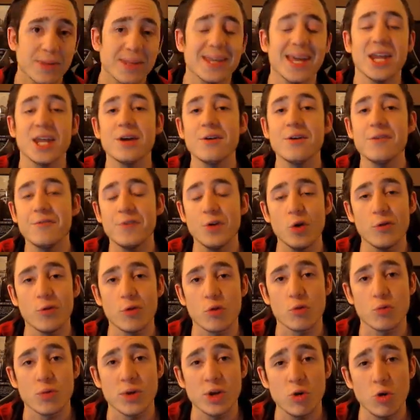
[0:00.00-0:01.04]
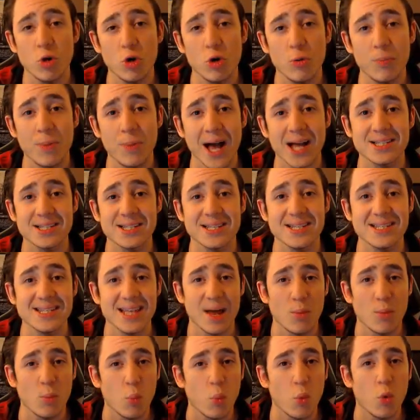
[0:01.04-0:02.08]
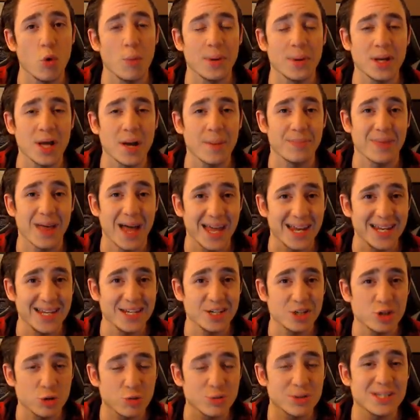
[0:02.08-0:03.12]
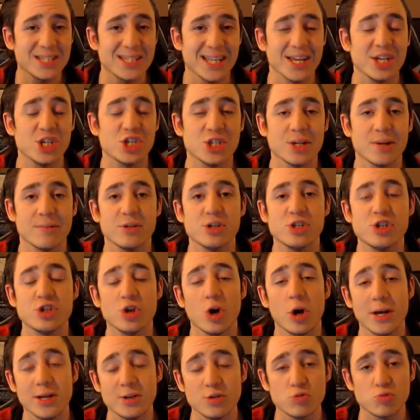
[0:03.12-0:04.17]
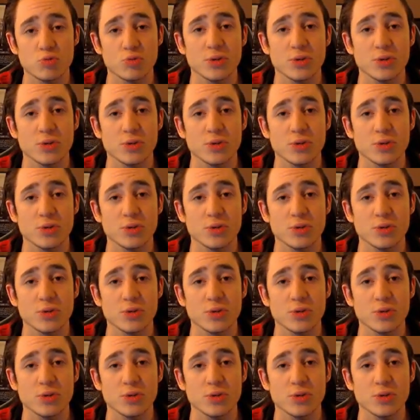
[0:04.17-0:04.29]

Getting a feel for recoil patterns and warming up that initial stationary shot is